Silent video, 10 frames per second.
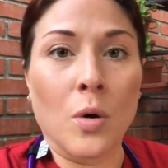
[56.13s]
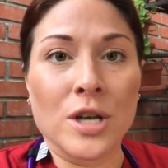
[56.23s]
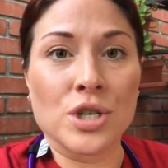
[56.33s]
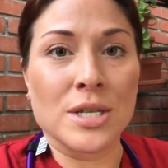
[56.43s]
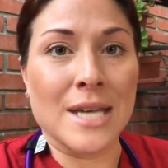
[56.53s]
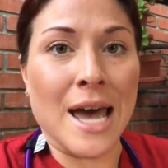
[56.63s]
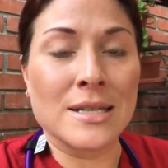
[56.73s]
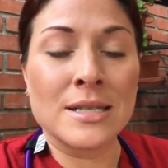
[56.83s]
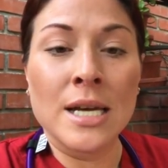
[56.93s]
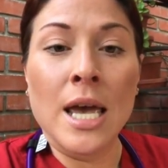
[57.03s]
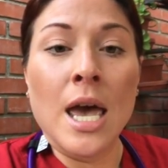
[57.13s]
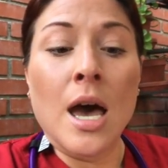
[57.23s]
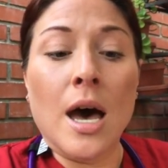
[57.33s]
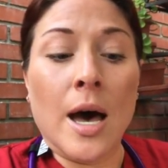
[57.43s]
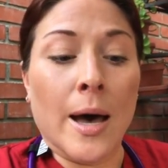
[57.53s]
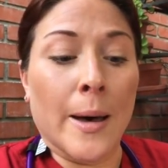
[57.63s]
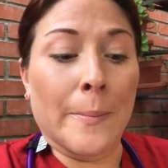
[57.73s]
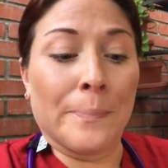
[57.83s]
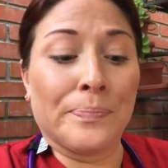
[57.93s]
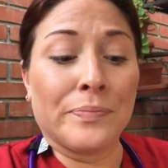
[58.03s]
questions asked.
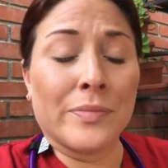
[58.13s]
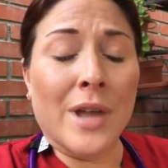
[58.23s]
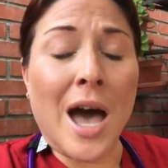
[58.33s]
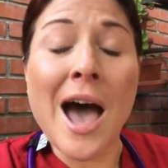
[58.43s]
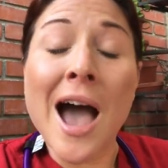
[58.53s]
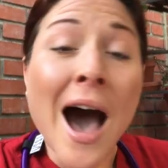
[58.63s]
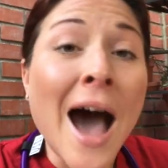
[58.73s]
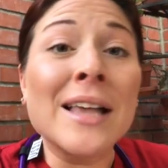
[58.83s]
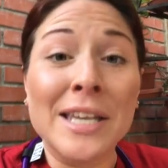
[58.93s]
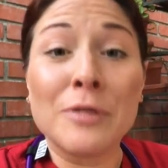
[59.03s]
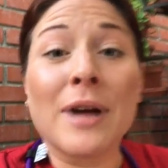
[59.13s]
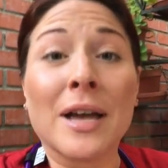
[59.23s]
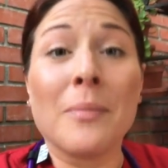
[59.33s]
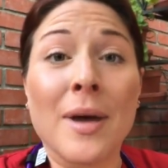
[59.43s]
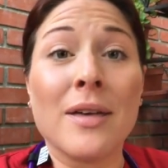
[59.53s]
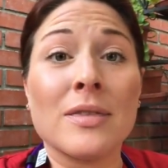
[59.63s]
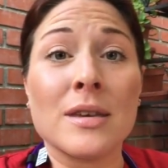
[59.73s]
Um, I highly recommend